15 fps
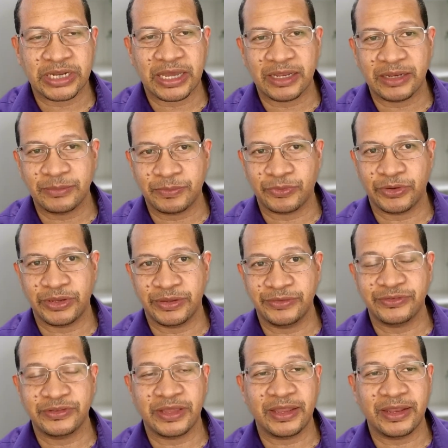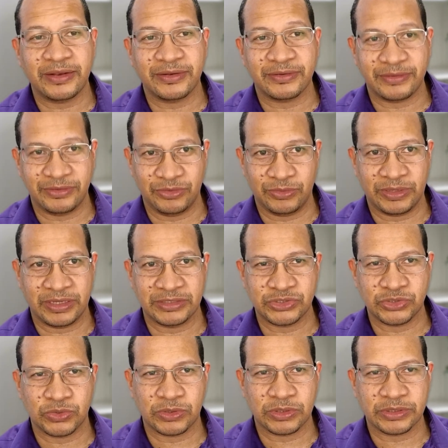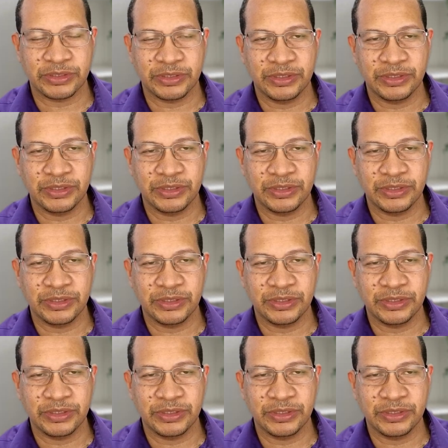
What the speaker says: and prions, then you can talk.